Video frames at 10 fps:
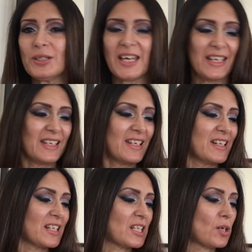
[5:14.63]
Okay,
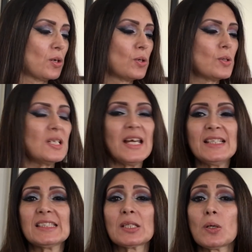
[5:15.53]
so
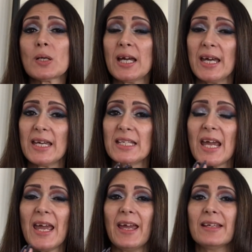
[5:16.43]
let's go ahead
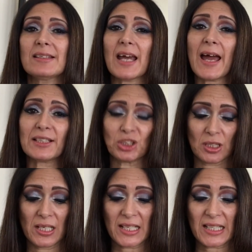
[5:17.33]
and
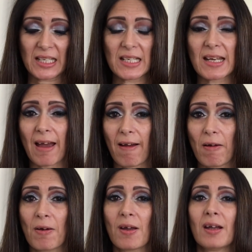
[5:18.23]
actually see now